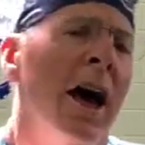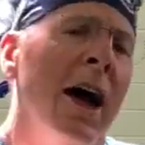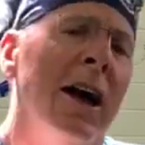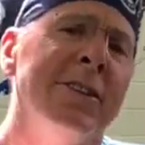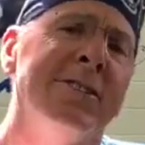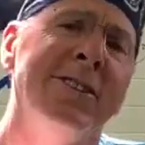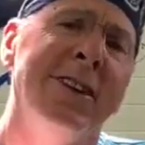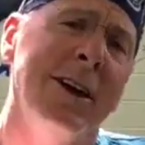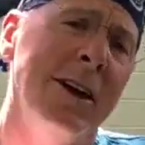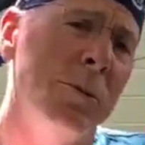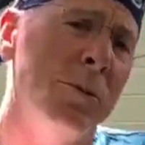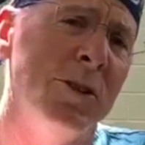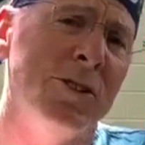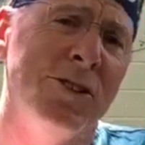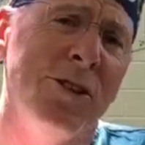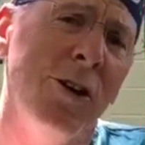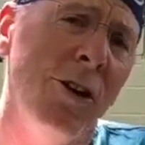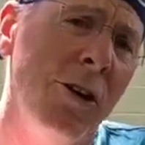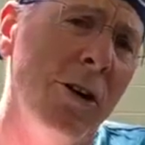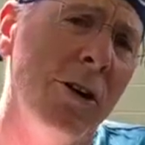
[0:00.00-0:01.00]
I'll tell you
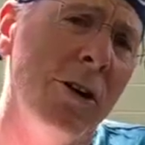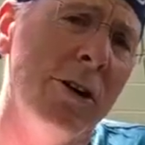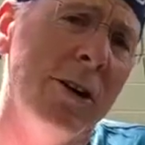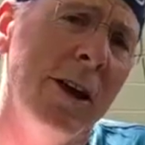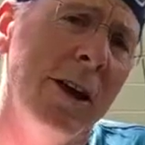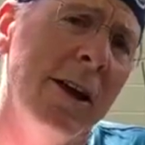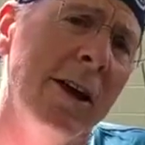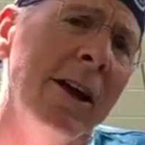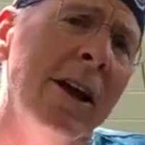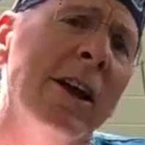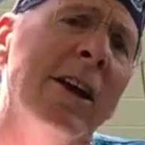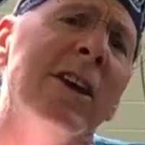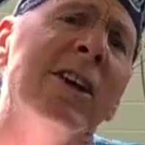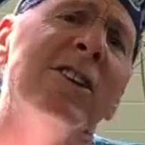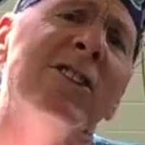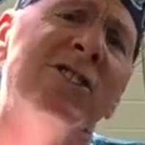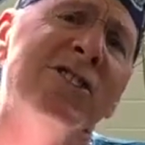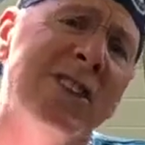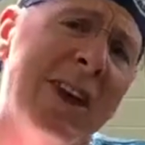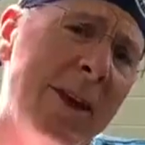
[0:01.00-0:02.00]
what's hard,
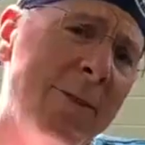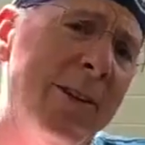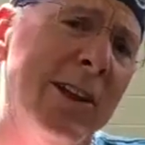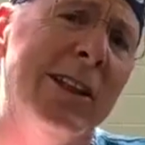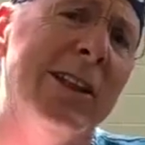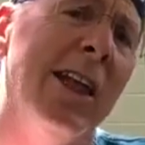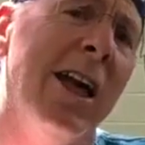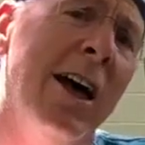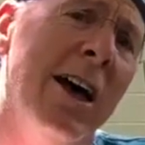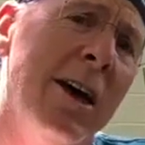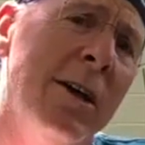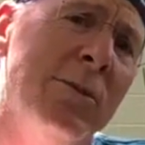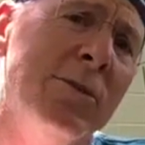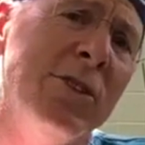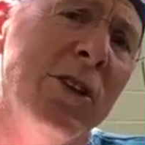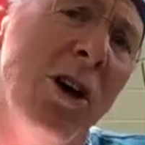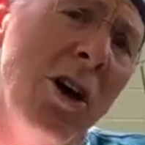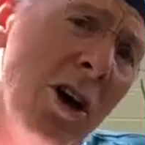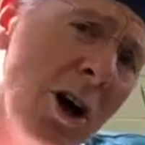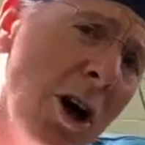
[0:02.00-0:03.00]
saving
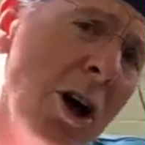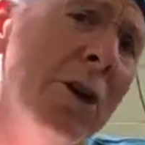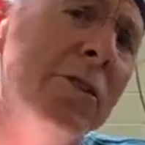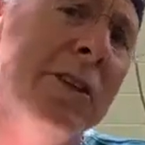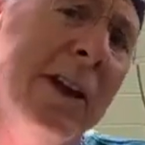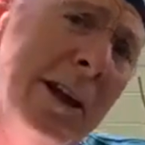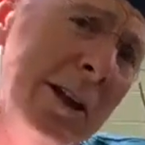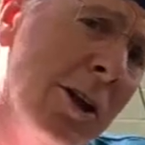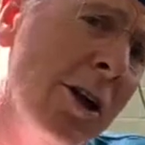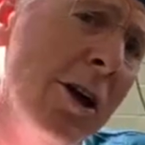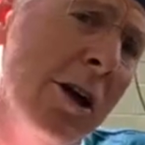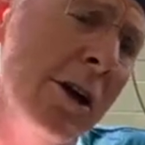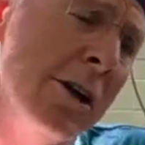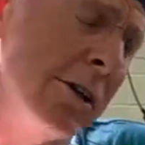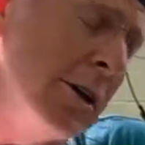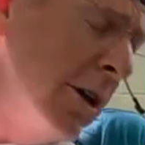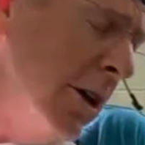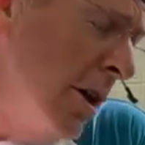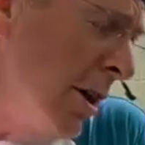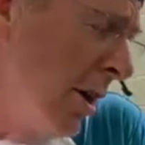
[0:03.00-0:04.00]
lives all day long.